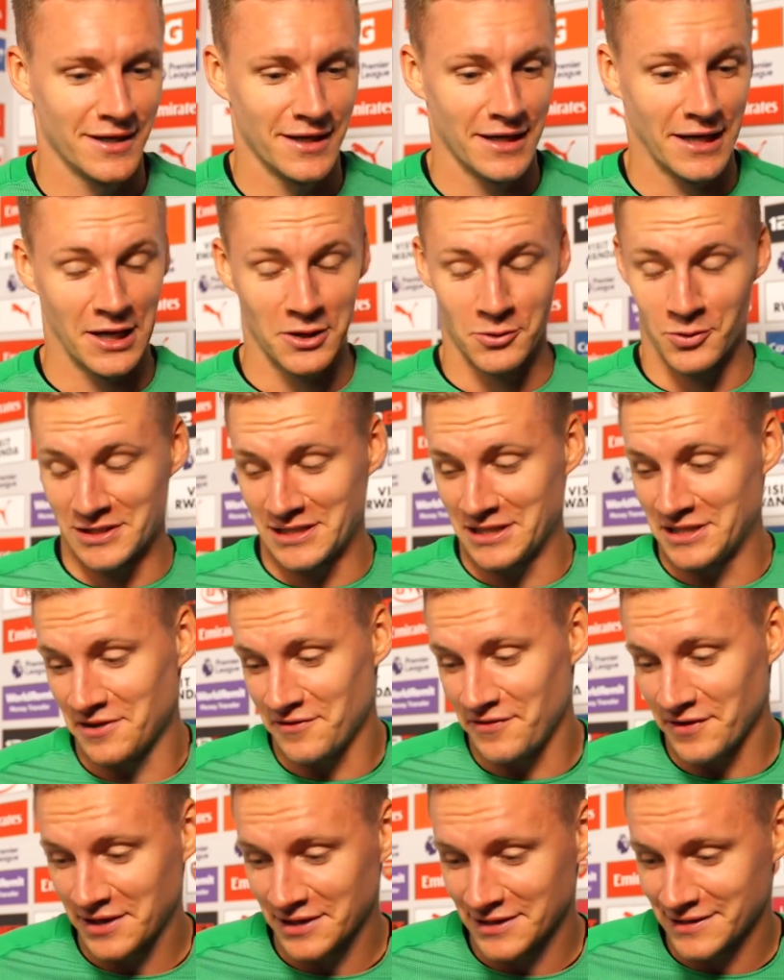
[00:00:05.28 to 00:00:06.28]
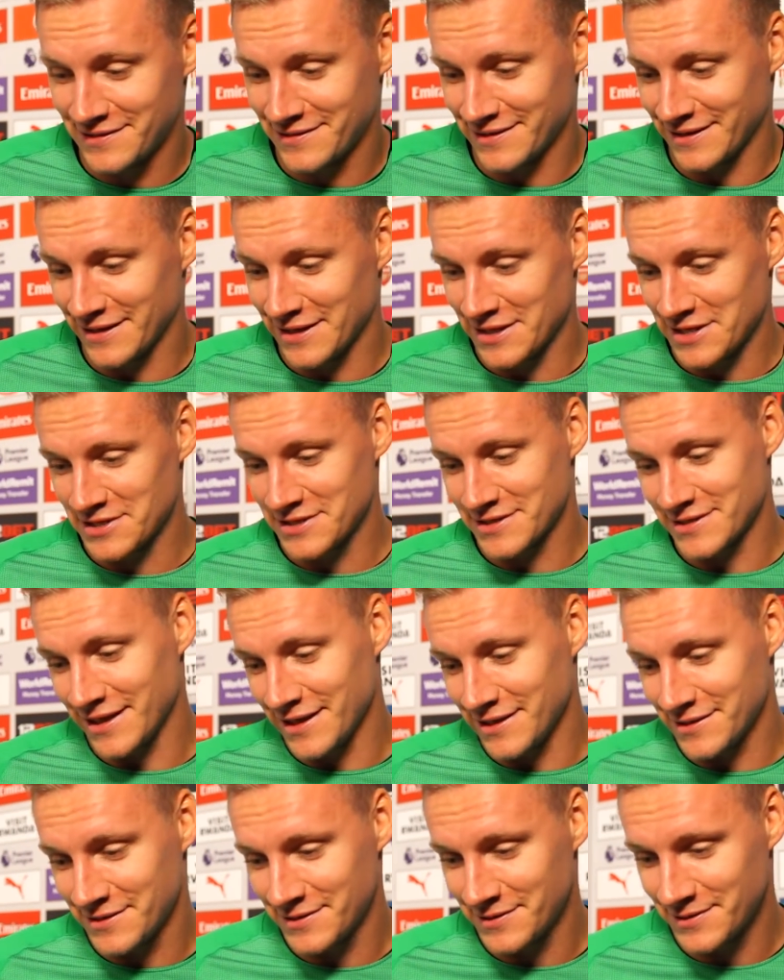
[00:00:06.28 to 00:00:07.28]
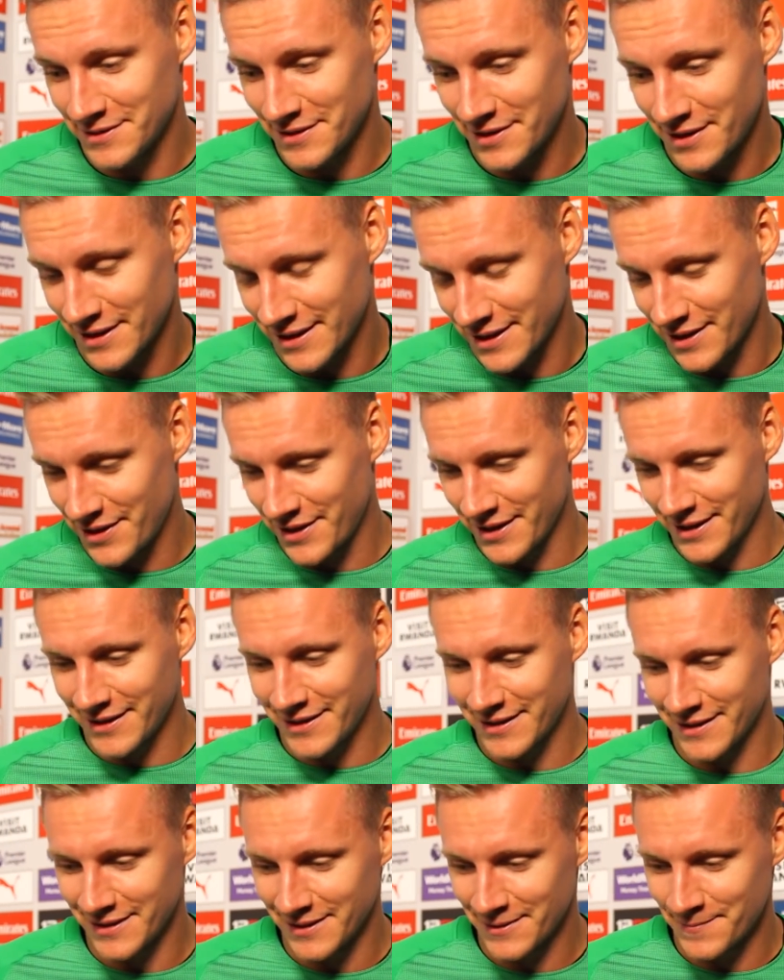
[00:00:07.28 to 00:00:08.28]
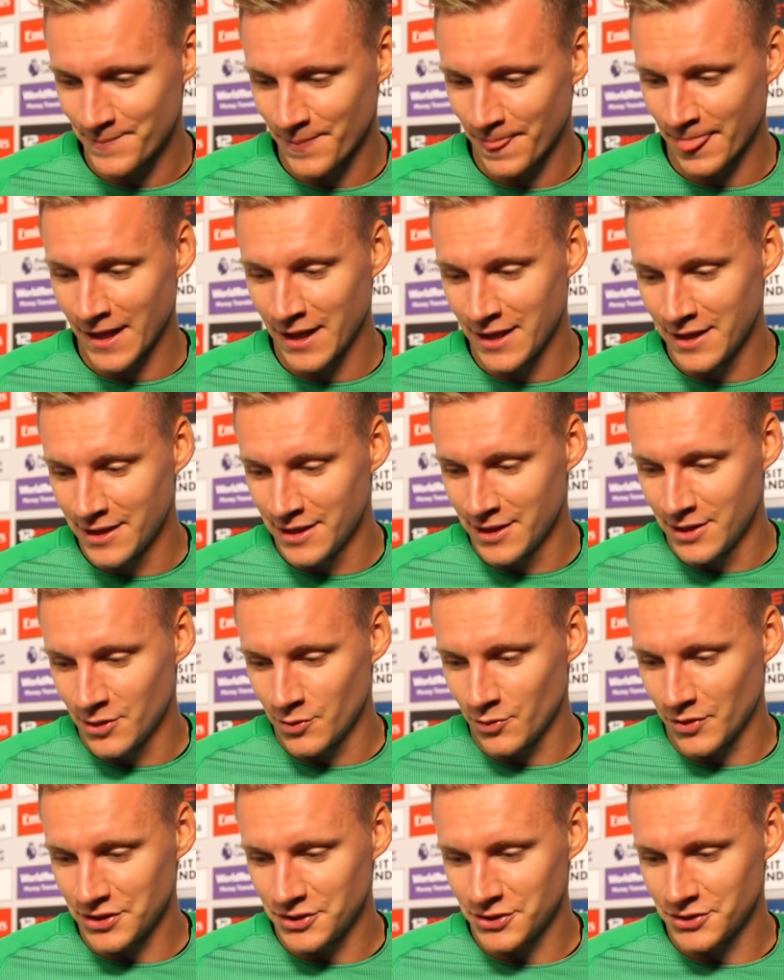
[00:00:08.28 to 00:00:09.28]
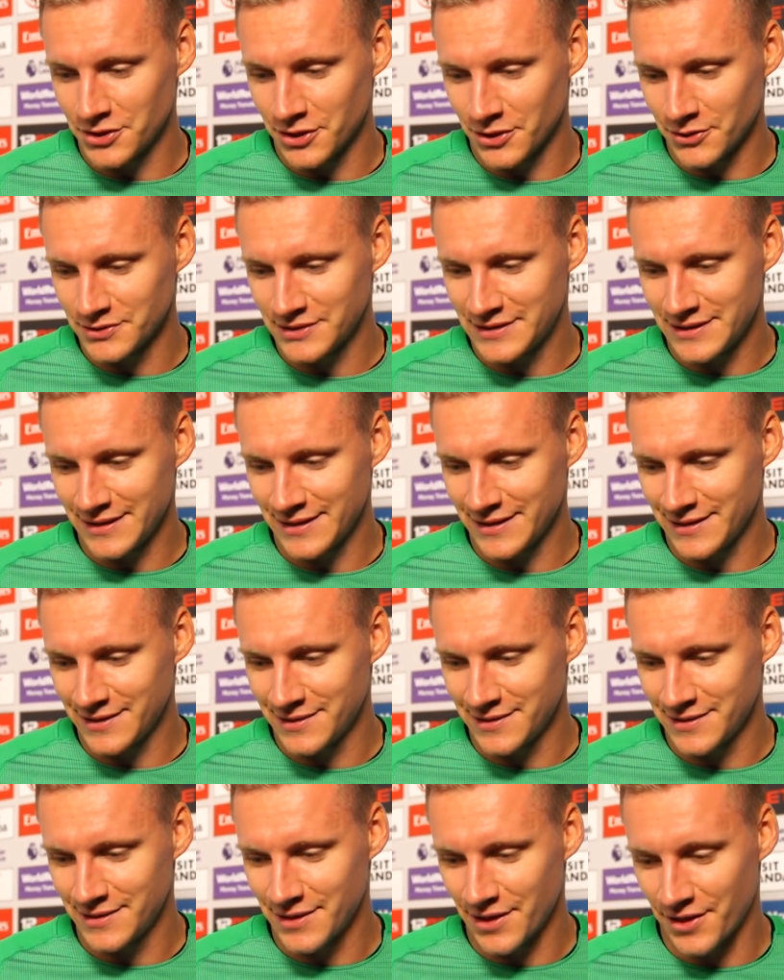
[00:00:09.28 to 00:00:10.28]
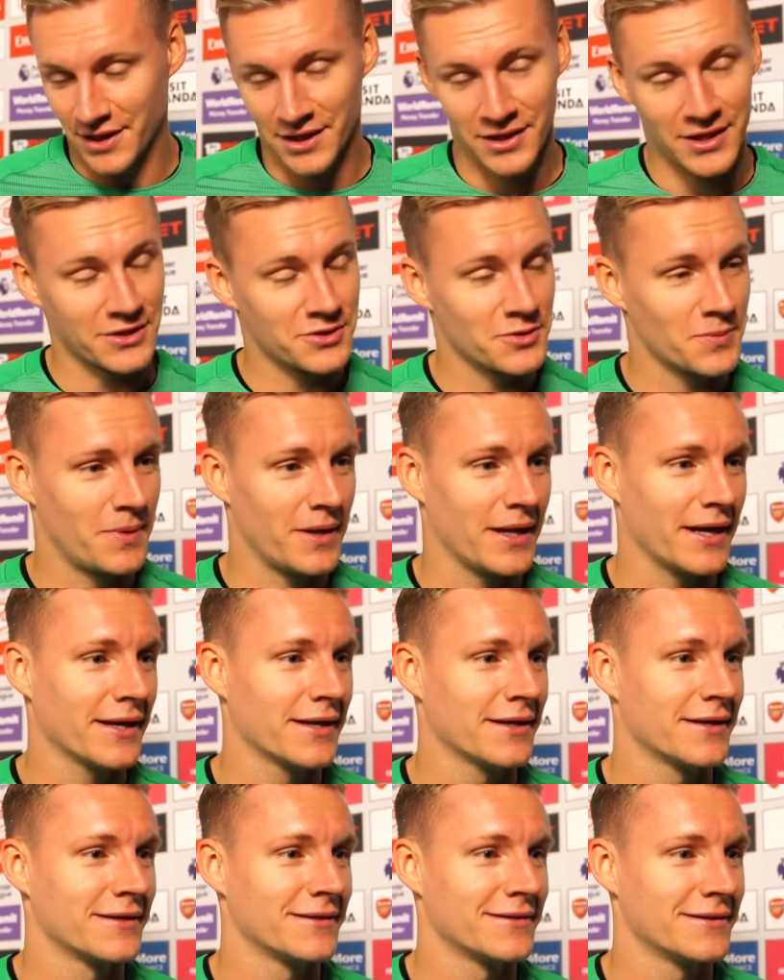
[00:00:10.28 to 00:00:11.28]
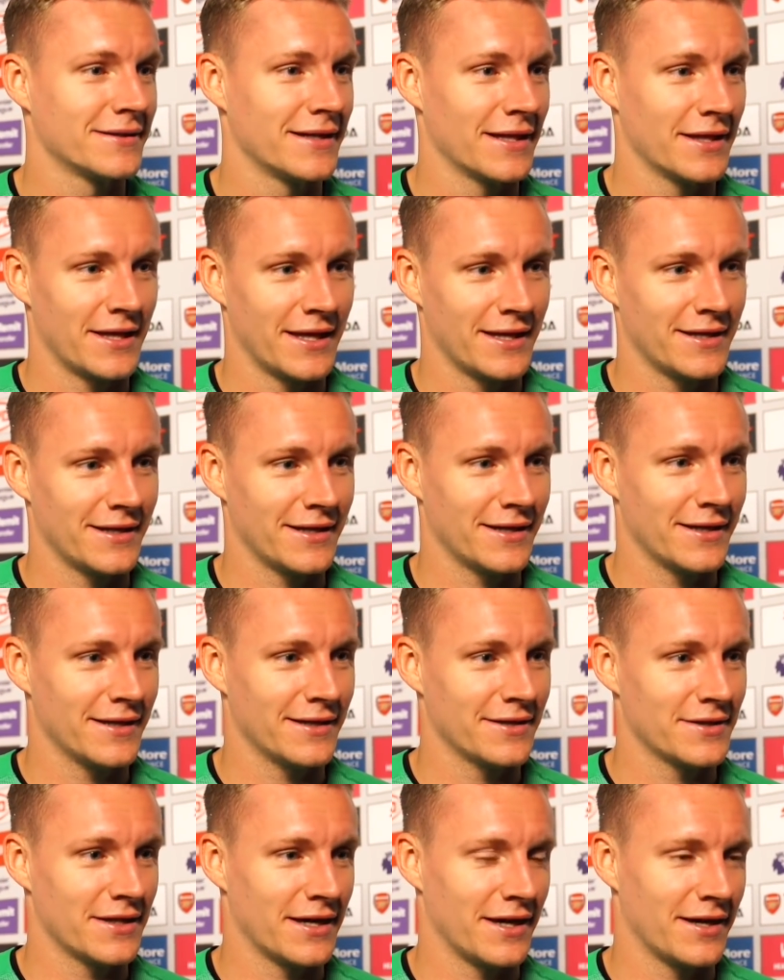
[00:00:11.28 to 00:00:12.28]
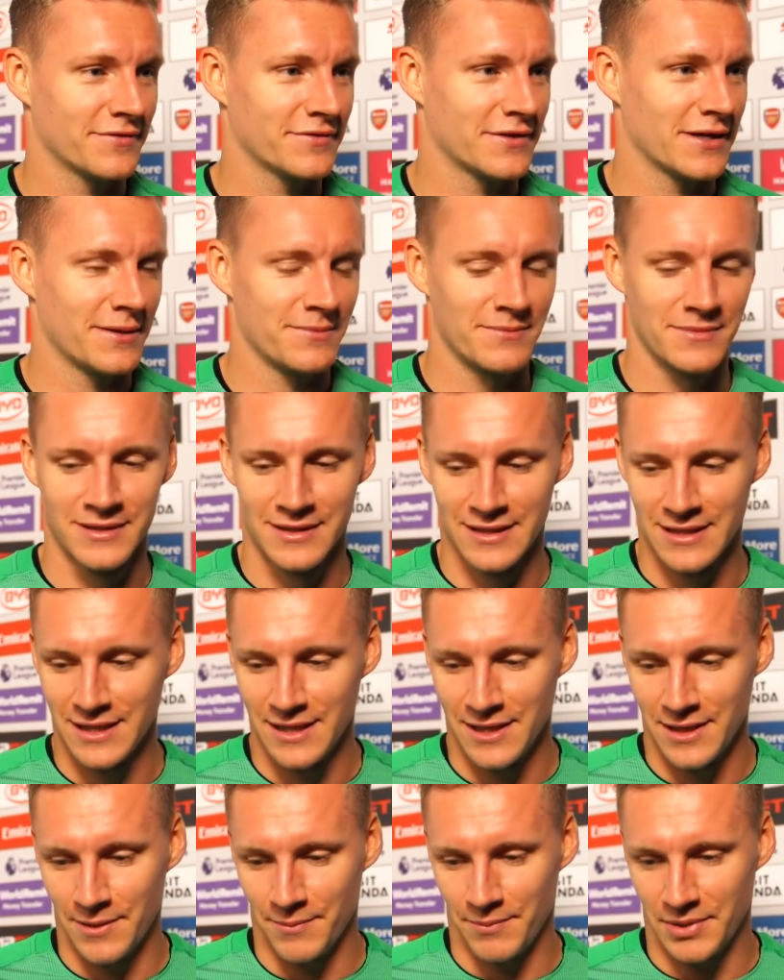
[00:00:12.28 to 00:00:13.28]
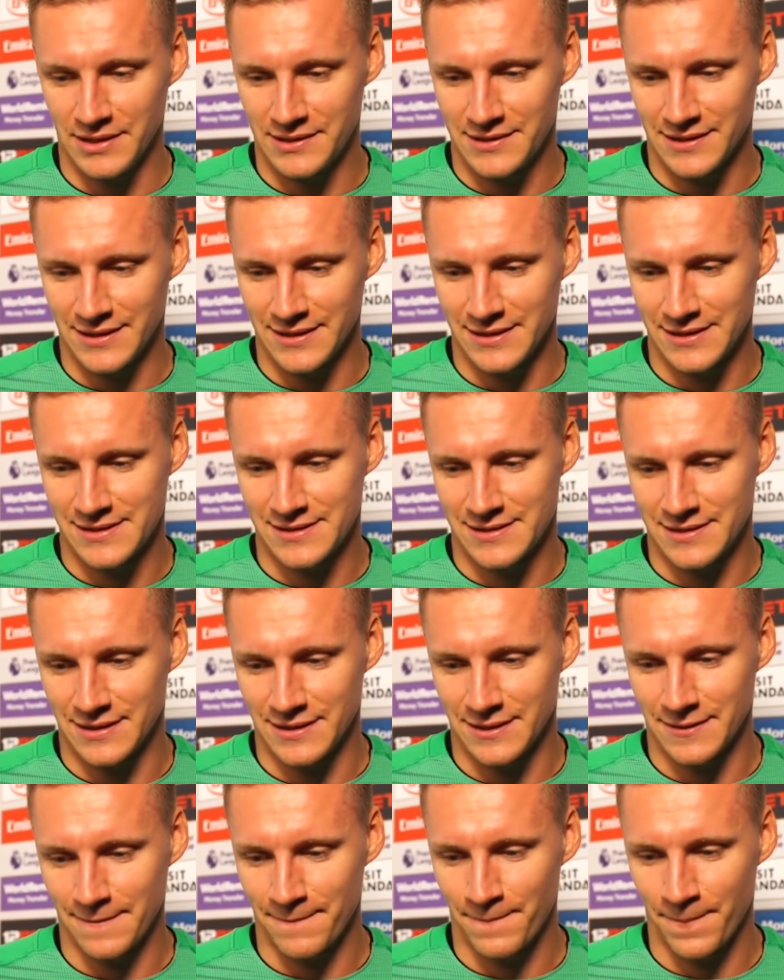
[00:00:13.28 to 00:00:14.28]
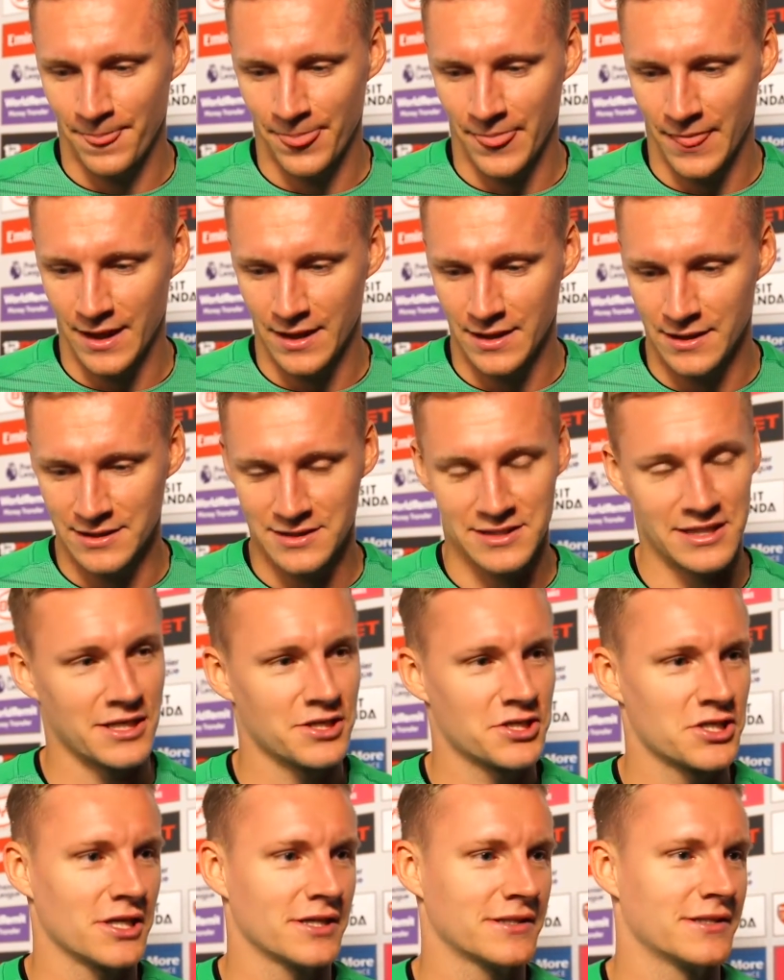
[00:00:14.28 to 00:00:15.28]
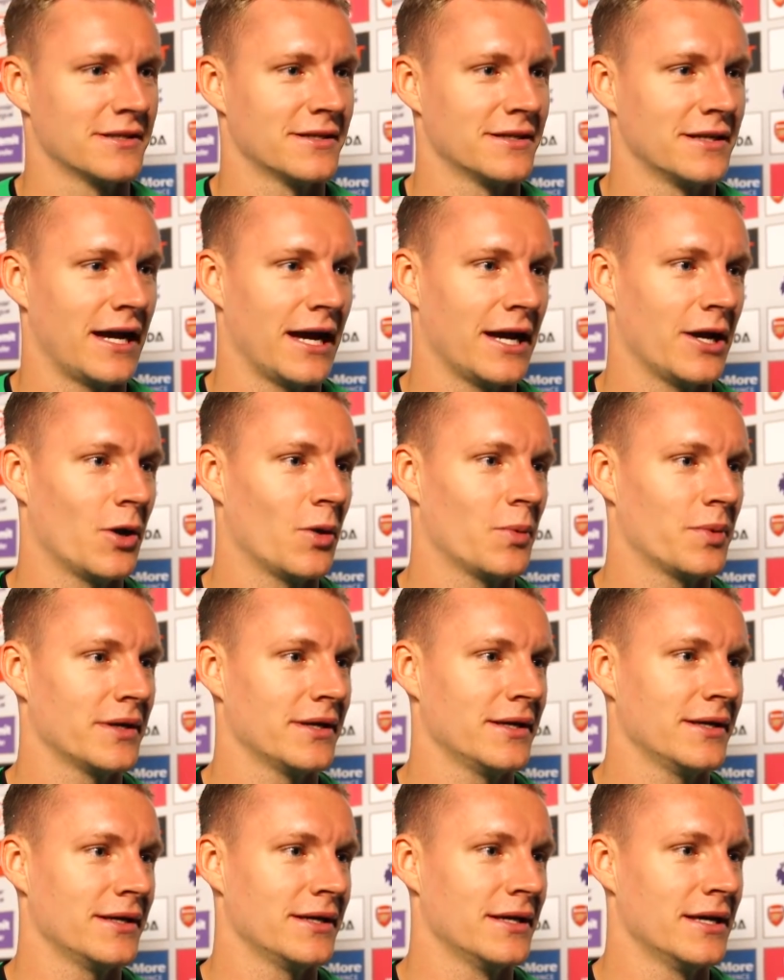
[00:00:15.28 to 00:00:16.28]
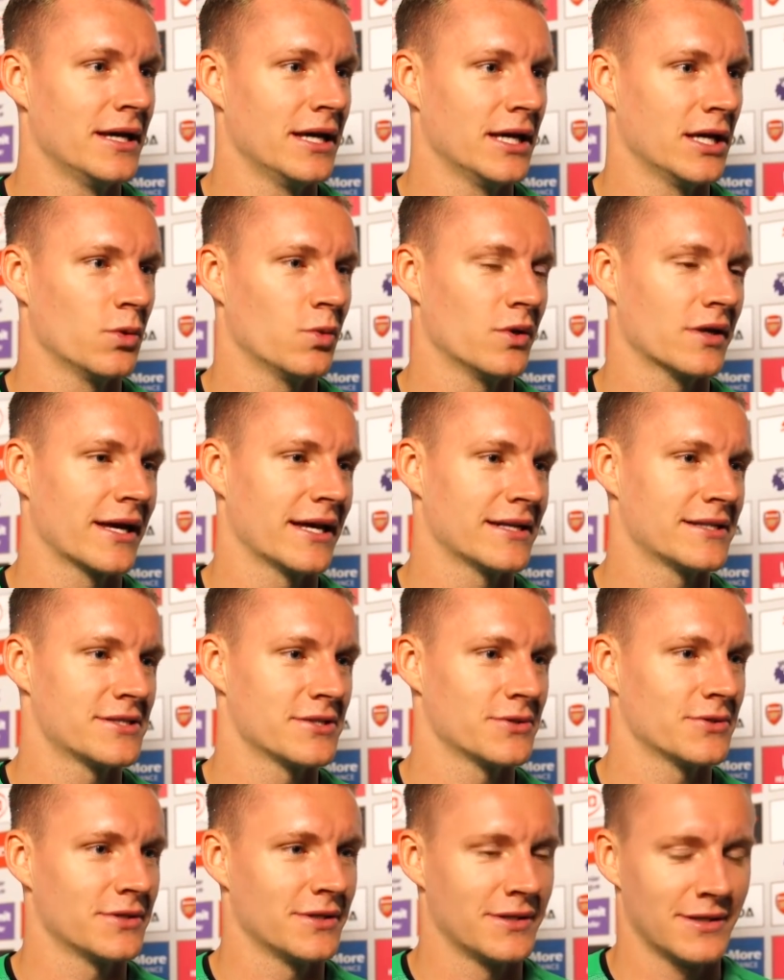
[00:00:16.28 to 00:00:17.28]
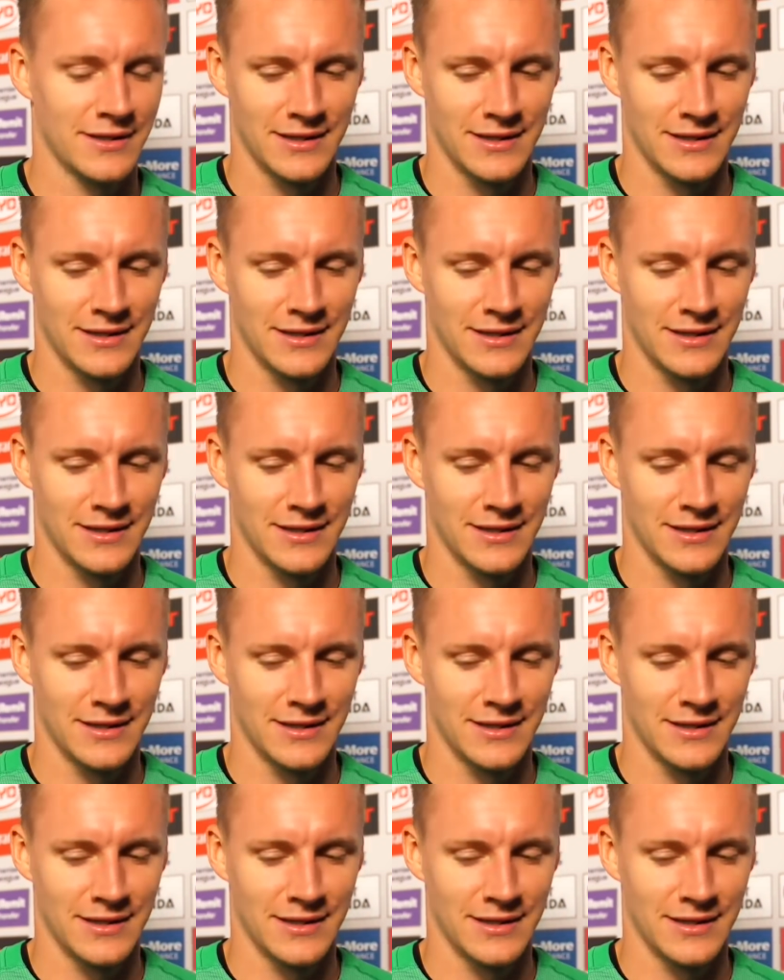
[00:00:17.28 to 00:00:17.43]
Yeah, it was a difficult start, I think, when you don't think that you play. And then in the halftime, Peter is injured. I hope he will get soon.